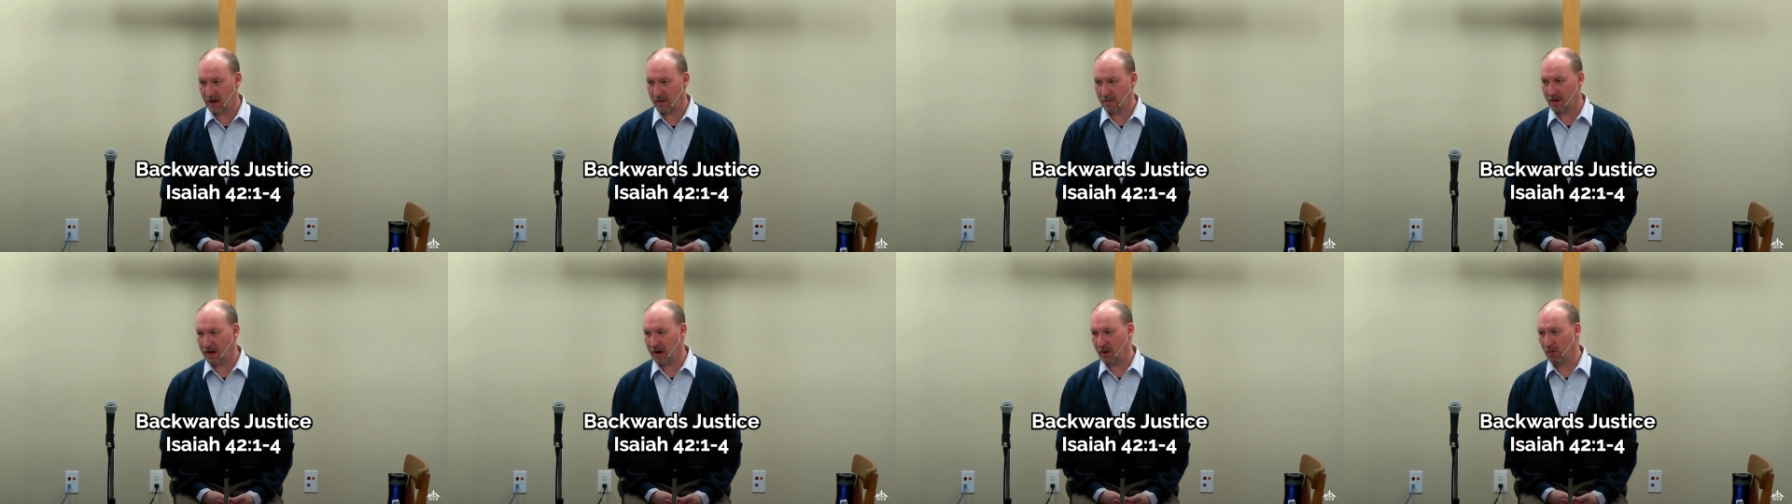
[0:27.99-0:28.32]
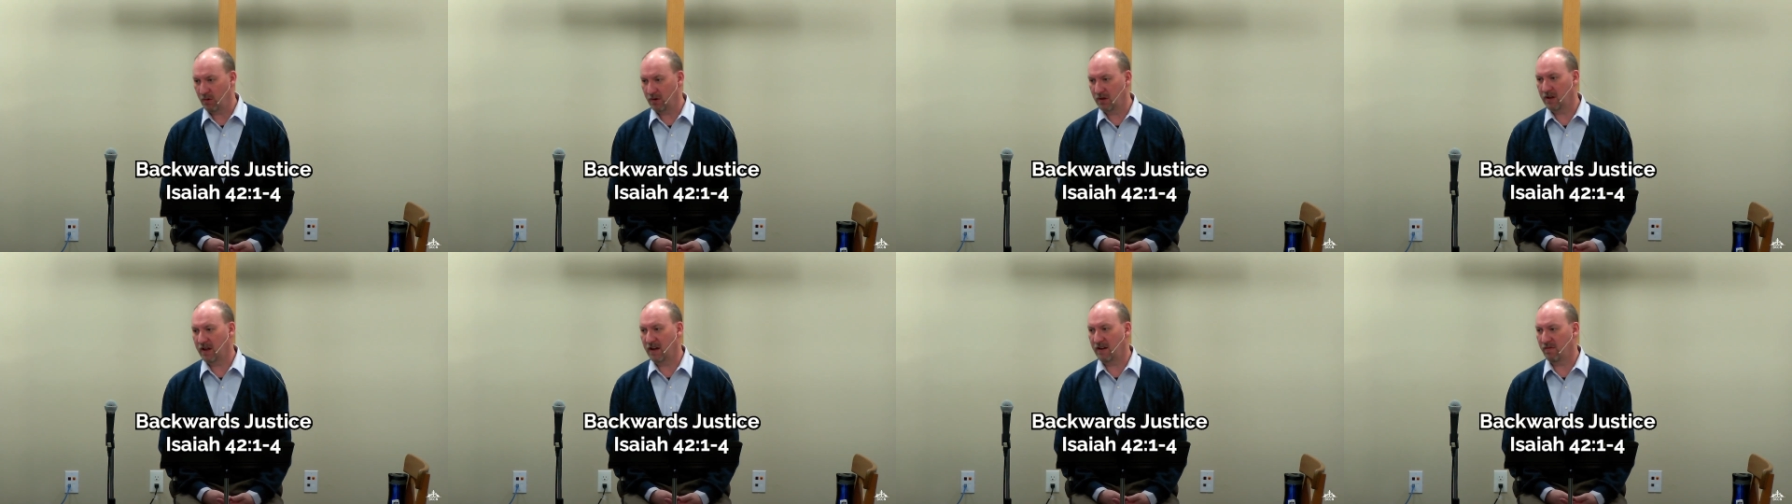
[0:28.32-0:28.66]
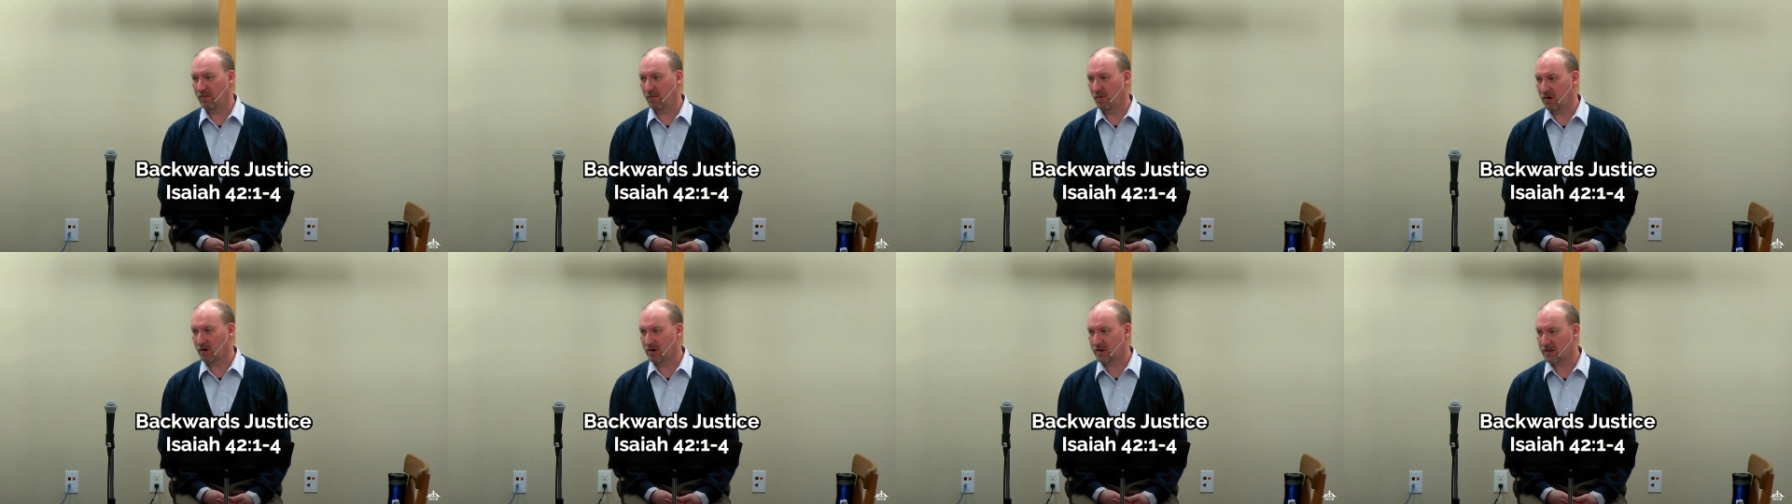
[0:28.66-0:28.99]
but I will have
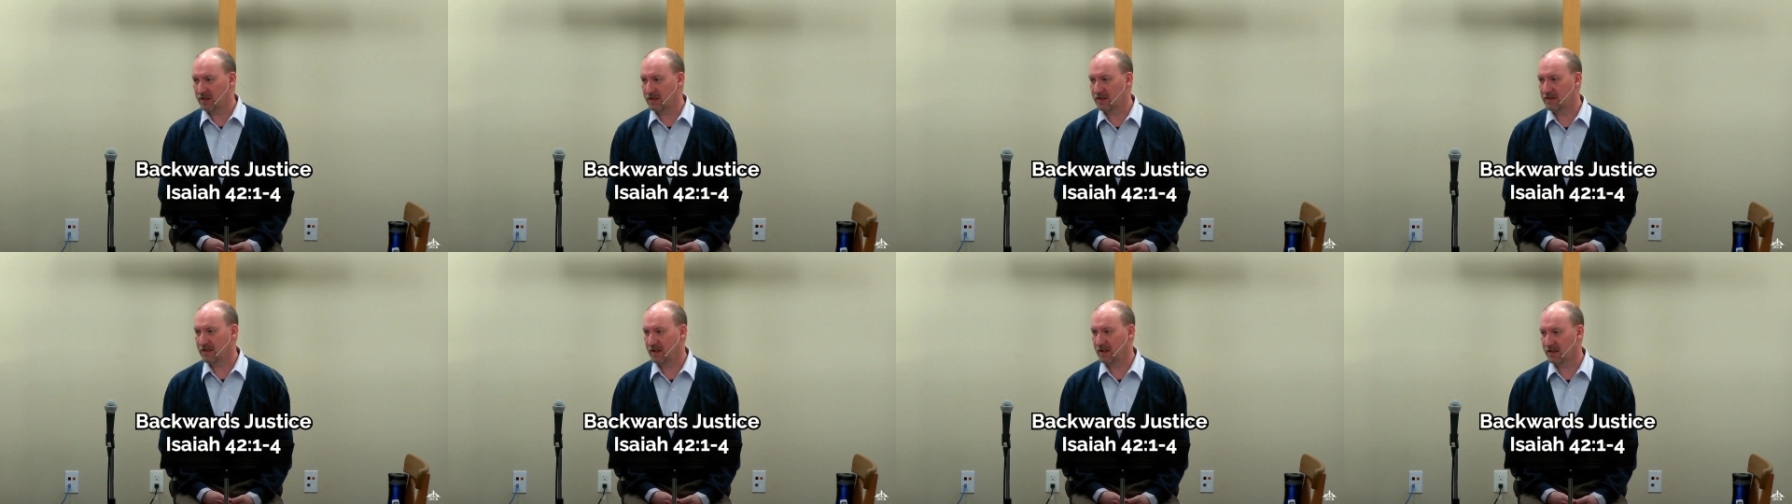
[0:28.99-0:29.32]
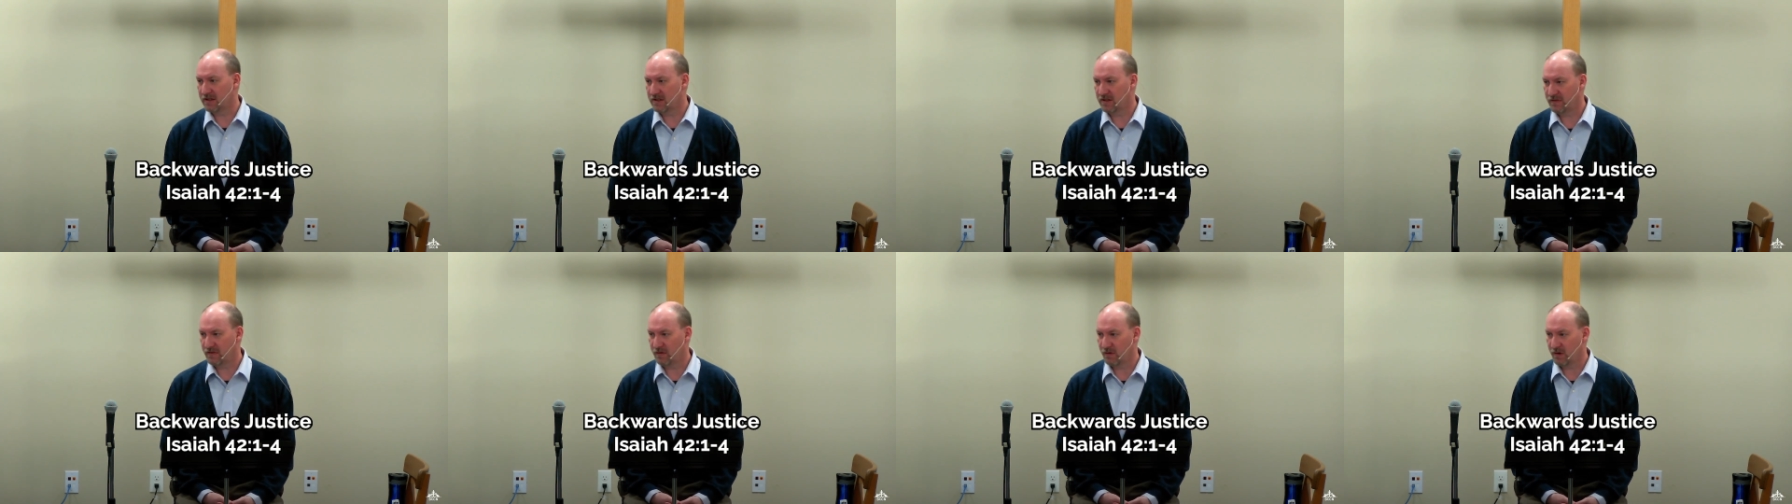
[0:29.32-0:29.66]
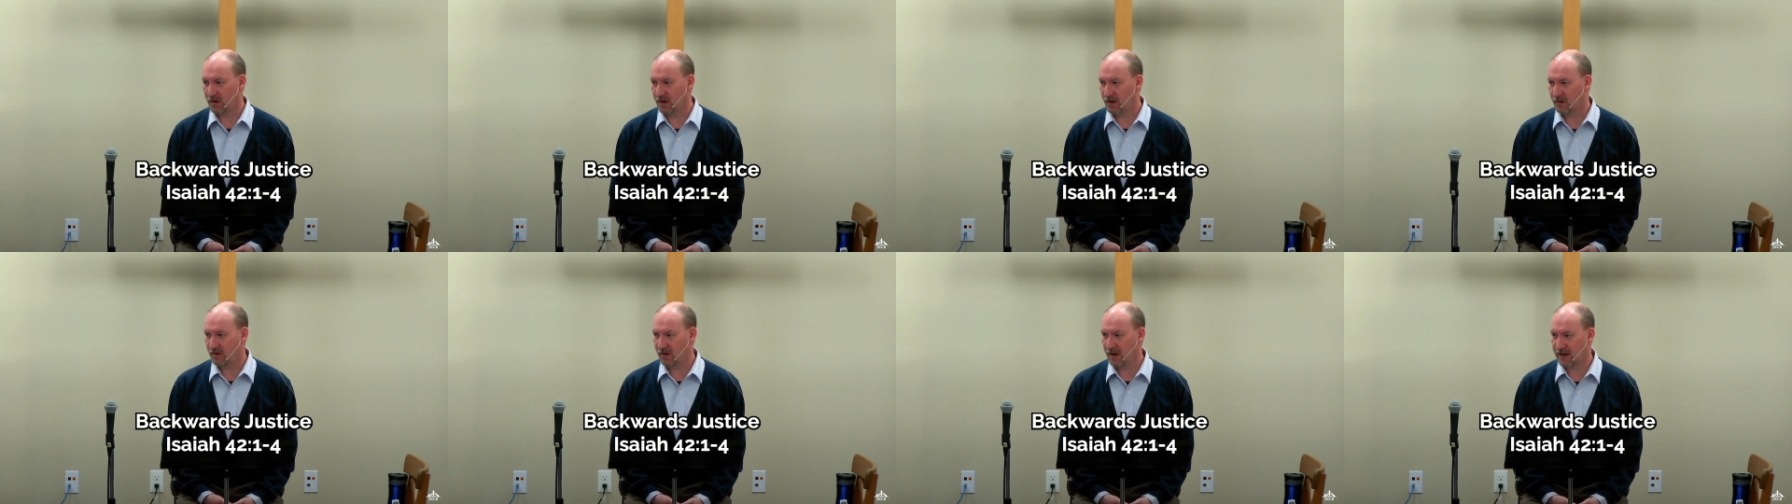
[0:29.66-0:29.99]
more details for
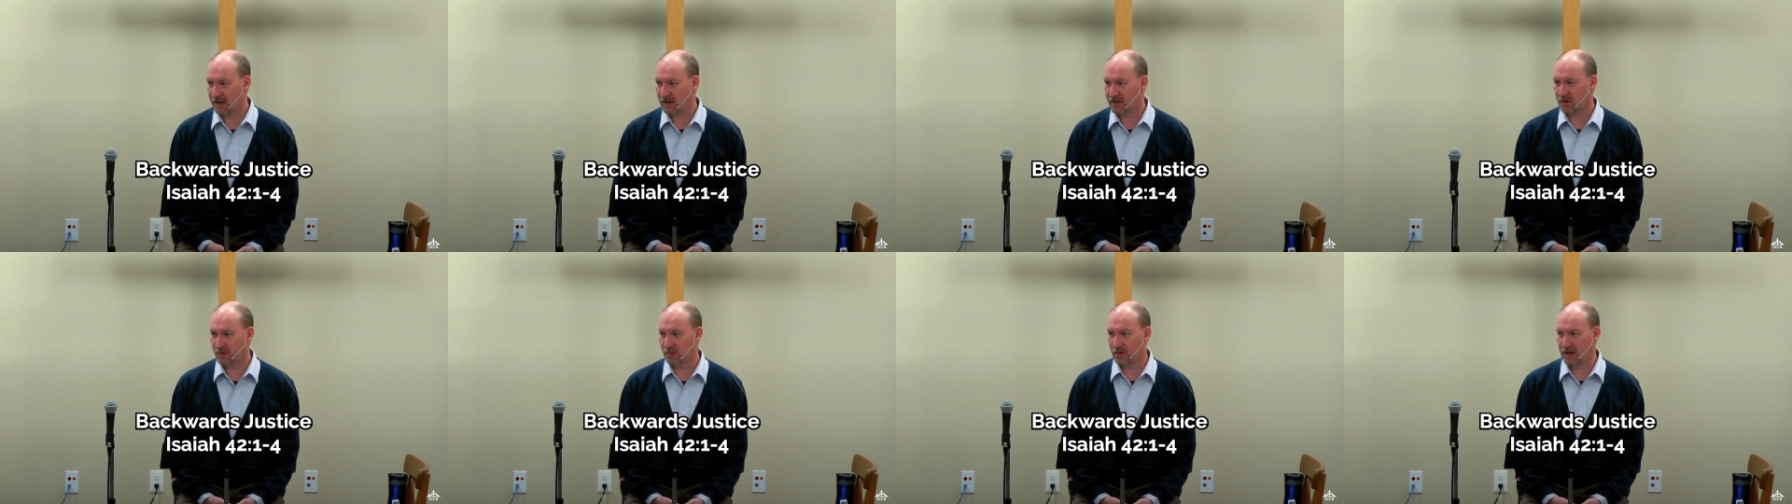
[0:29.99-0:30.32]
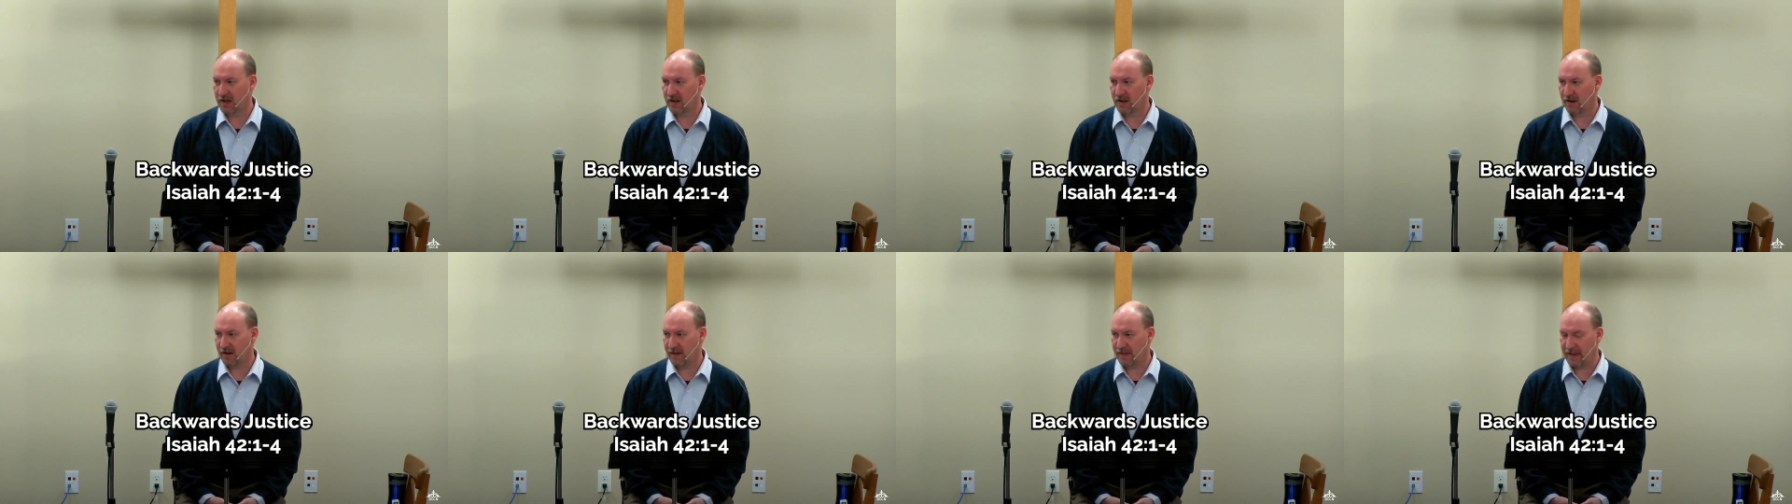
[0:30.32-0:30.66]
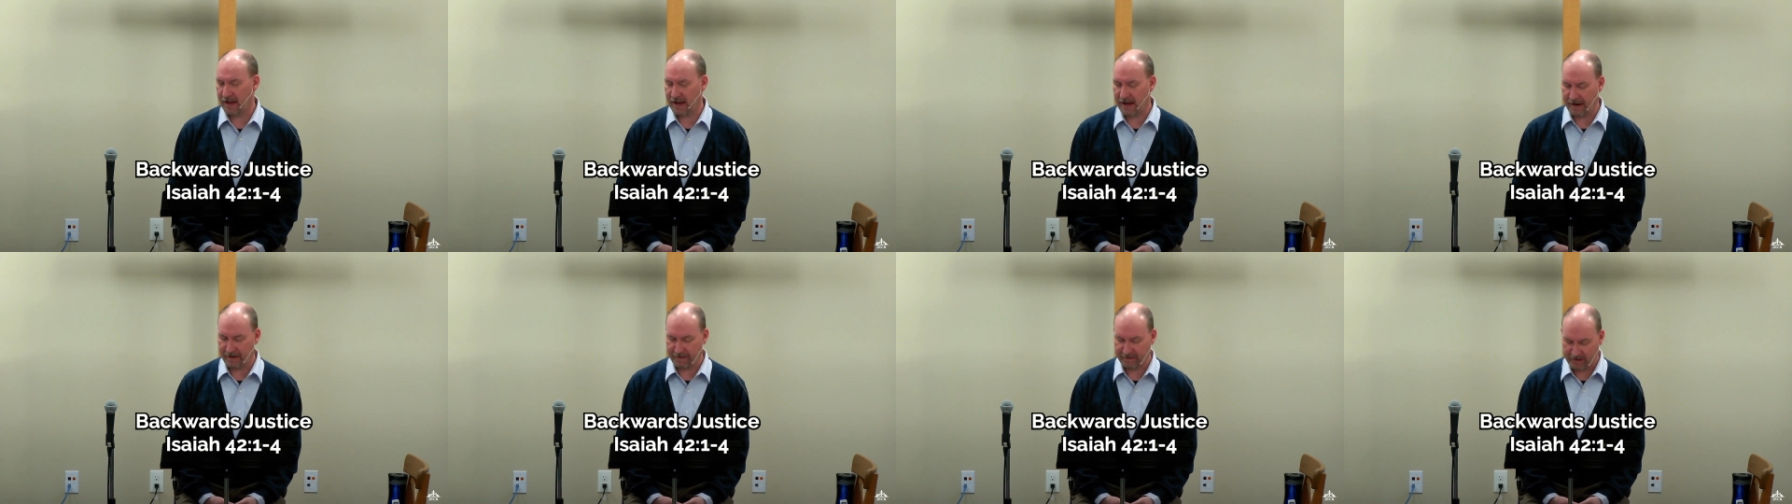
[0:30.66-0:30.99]
you next week on
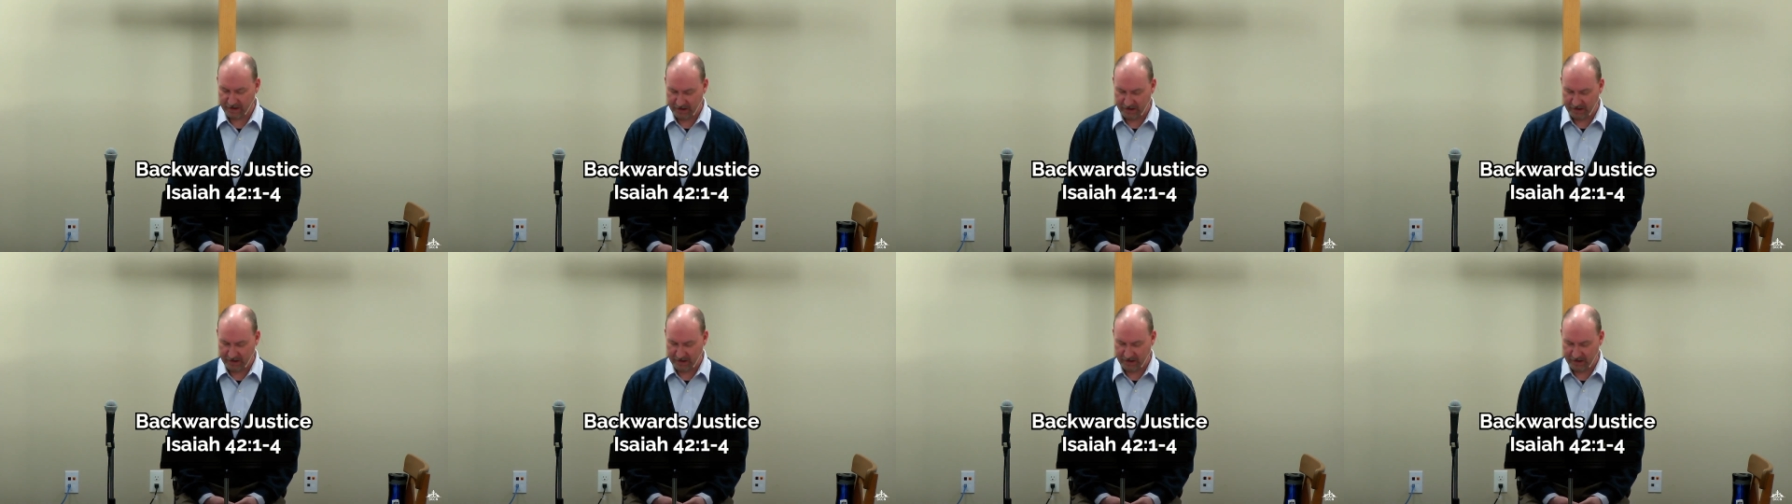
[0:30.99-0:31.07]
that.